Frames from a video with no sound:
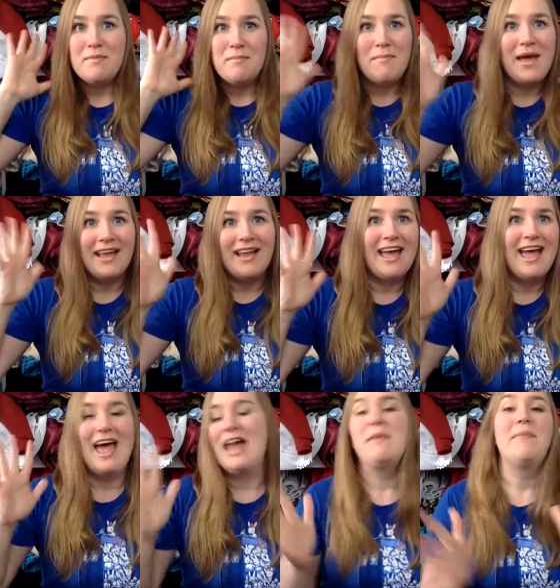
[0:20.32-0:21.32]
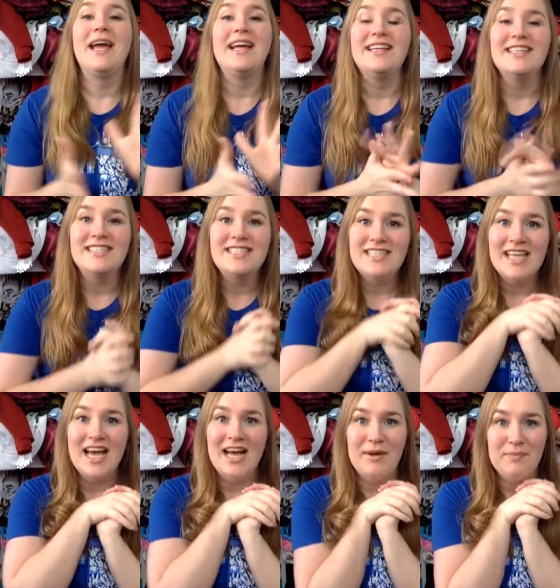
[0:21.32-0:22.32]
manga animes.
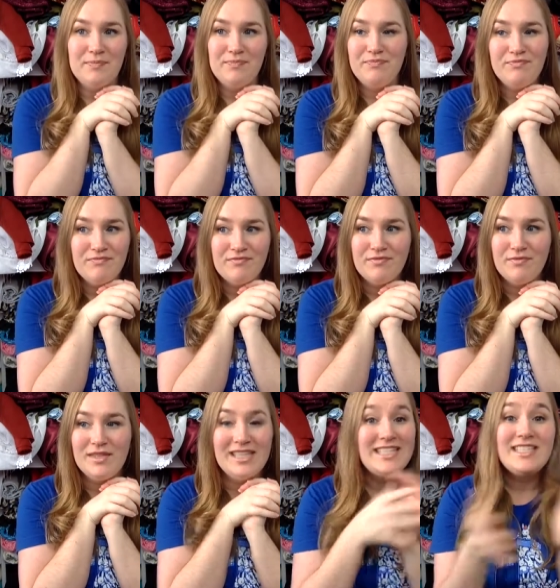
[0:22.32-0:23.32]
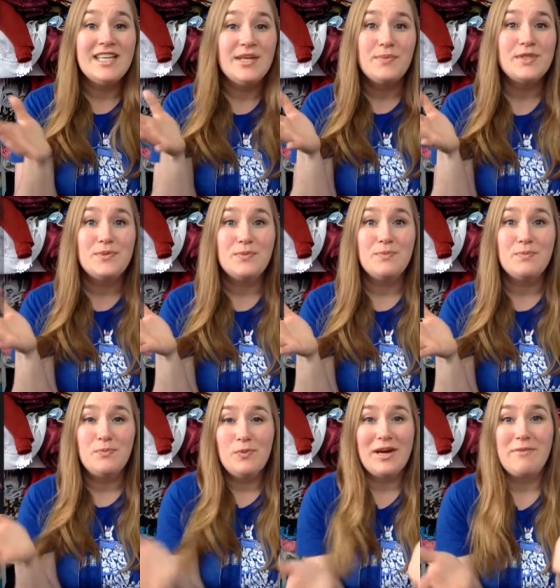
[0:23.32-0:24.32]
Um, Lizzie was
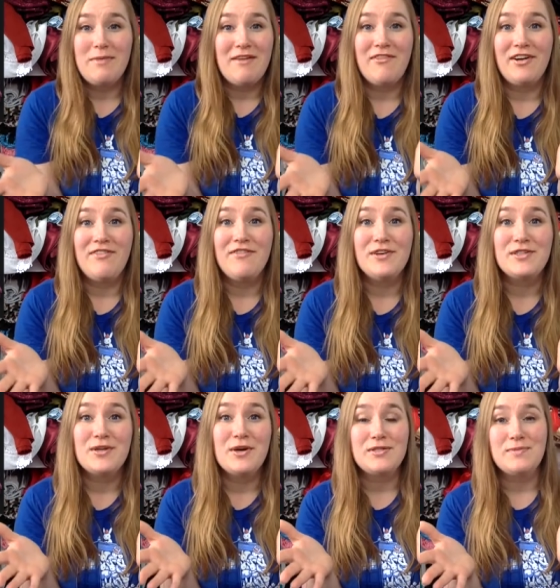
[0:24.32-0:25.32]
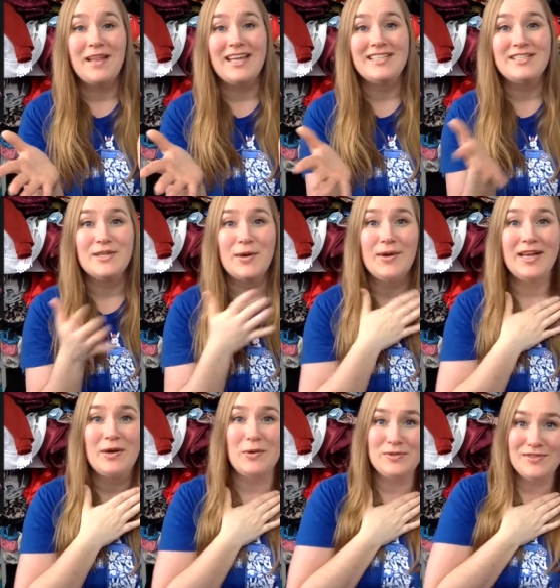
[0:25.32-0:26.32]
one of my very first cosplays, so it
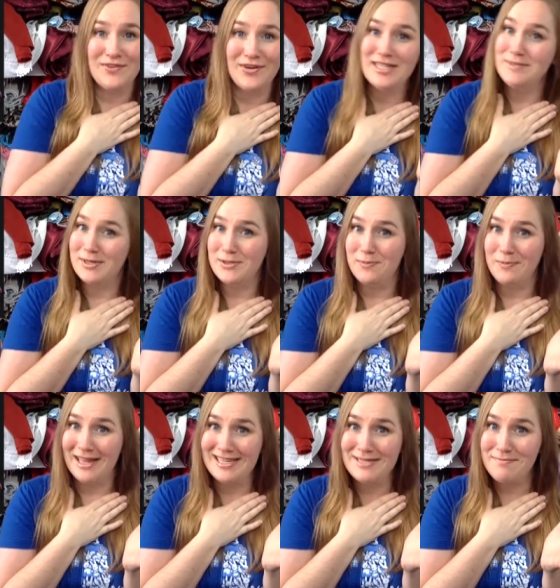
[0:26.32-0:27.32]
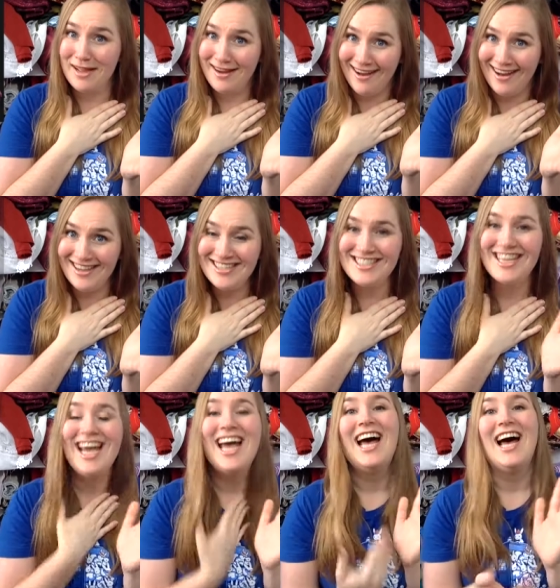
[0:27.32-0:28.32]
holds a very special place in my heart,
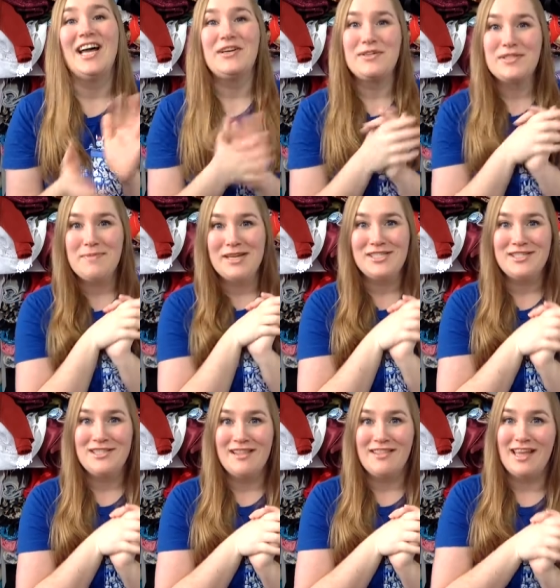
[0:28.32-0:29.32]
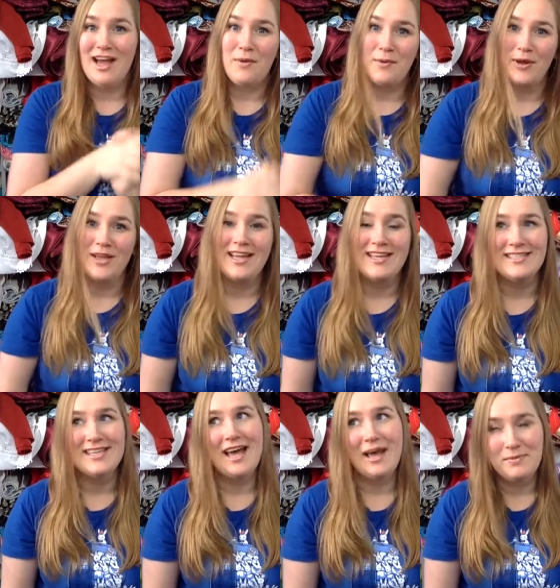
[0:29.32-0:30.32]
and not to mention that the artwork
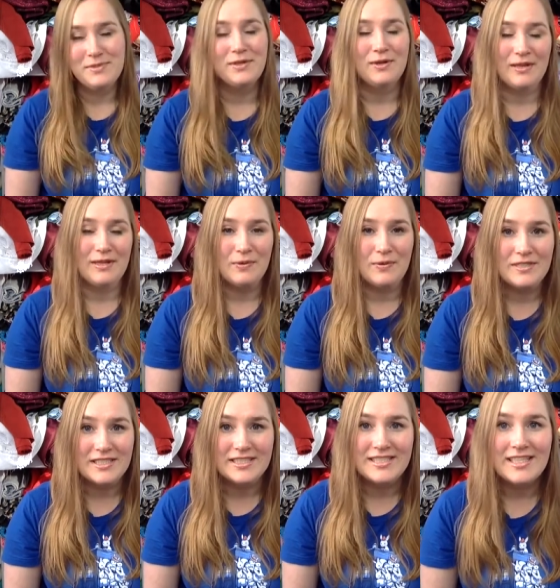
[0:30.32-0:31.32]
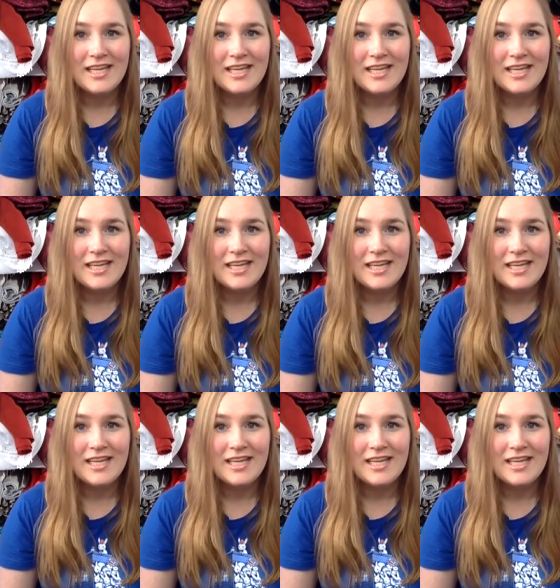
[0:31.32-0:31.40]
is absolutely gorgeous.